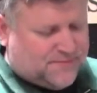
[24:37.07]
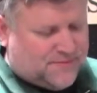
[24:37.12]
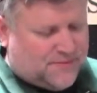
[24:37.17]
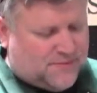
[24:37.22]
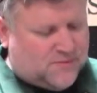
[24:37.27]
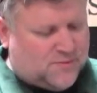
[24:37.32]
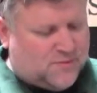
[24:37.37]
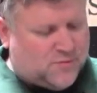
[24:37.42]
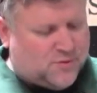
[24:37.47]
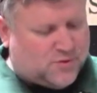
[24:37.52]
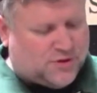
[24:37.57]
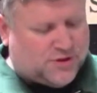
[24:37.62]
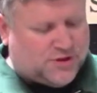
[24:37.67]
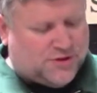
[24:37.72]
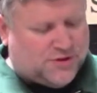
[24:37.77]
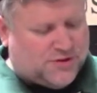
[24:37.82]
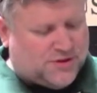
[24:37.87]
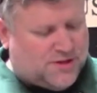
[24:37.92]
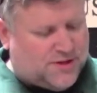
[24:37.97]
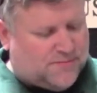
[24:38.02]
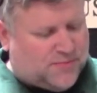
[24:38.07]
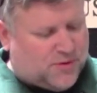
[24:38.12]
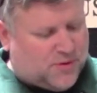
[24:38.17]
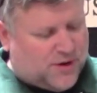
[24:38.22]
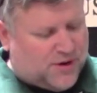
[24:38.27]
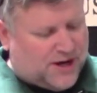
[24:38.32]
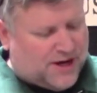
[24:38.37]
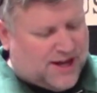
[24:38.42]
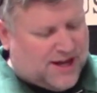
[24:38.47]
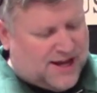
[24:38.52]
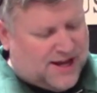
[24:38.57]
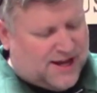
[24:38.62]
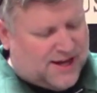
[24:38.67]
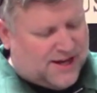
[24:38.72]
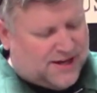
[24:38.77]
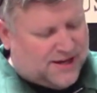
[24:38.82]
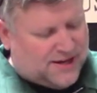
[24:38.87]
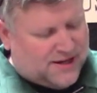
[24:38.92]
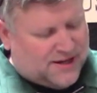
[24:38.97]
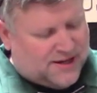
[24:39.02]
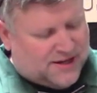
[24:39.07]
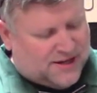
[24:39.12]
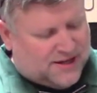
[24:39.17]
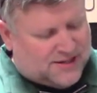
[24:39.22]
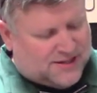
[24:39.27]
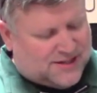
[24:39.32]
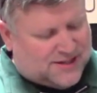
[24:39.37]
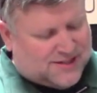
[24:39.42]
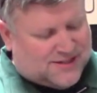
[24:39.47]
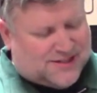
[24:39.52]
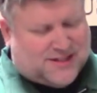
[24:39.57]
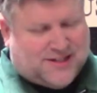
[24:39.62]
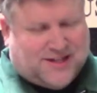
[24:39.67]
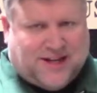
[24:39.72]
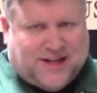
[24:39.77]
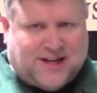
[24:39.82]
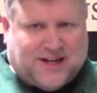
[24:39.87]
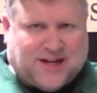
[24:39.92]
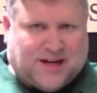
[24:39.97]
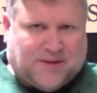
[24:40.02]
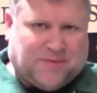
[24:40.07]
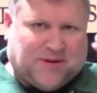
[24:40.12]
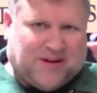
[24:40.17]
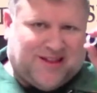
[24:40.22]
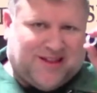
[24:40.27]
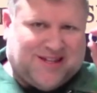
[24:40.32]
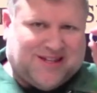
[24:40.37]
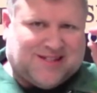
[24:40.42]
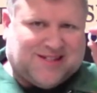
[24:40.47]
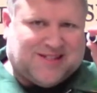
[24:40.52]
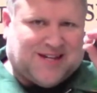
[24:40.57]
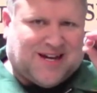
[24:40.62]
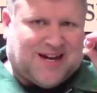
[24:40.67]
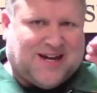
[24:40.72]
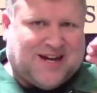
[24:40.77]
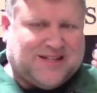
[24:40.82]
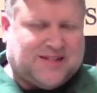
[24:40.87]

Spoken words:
We'll use the boring head to sneak up on this size.